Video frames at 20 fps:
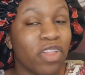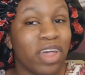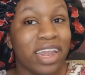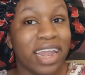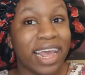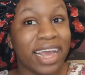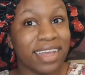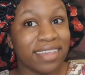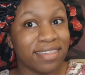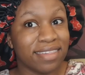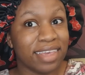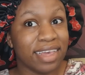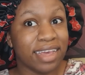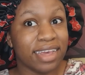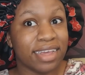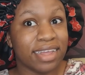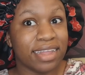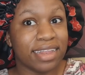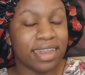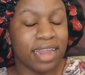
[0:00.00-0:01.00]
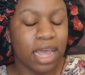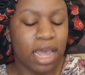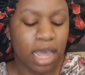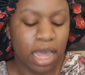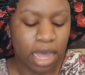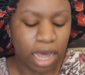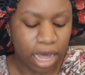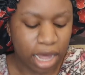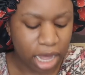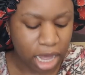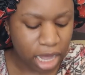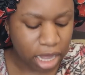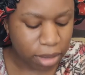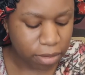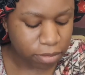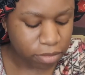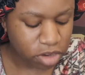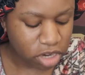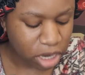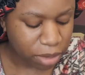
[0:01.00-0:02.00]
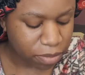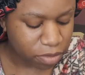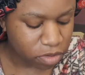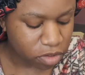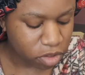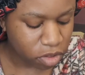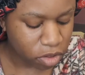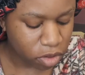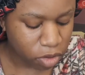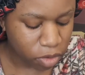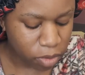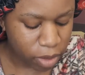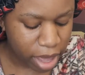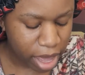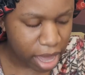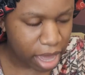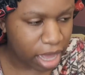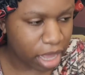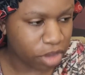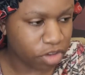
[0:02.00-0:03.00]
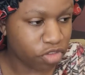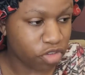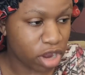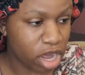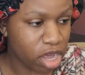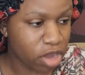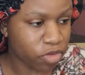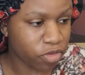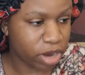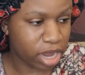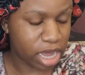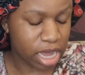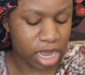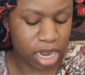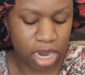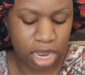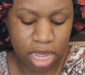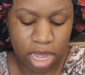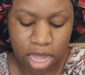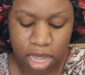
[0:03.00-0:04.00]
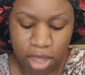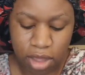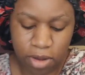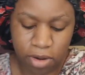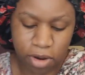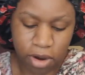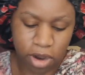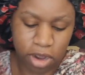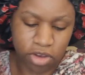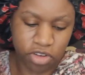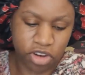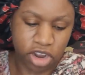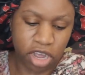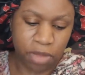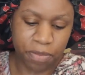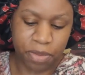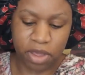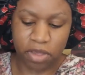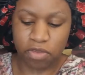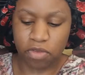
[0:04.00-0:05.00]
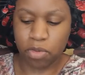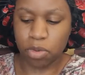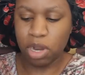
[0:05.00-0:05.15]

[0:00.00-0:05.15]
the next scene jumps to a drug raid, or a drug bust, or